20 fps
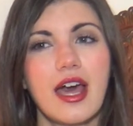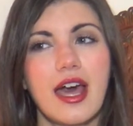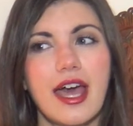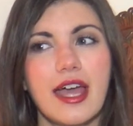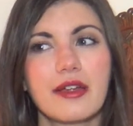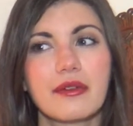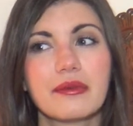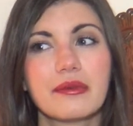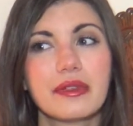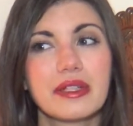
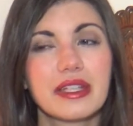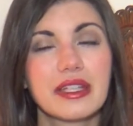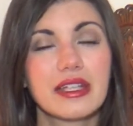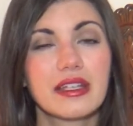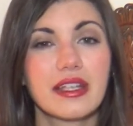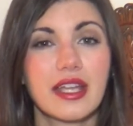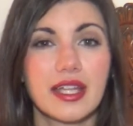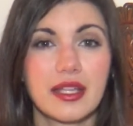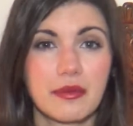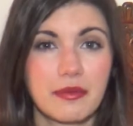I really
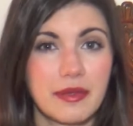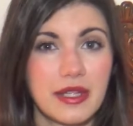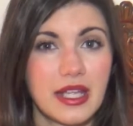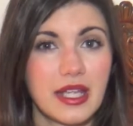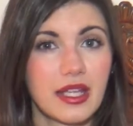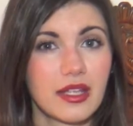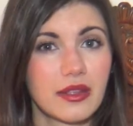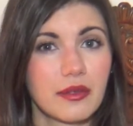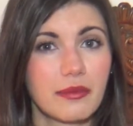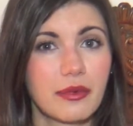like
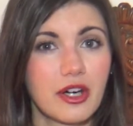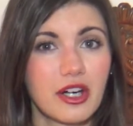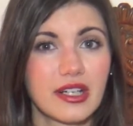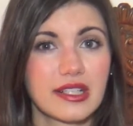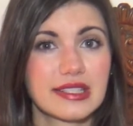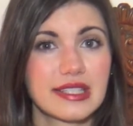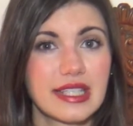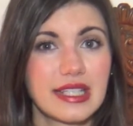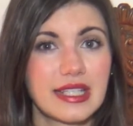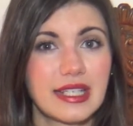being at the
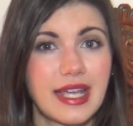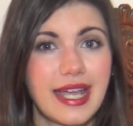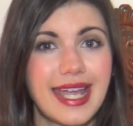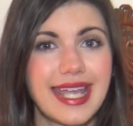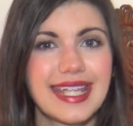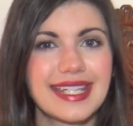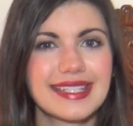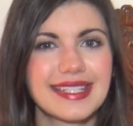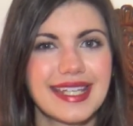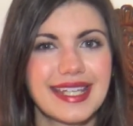parks at night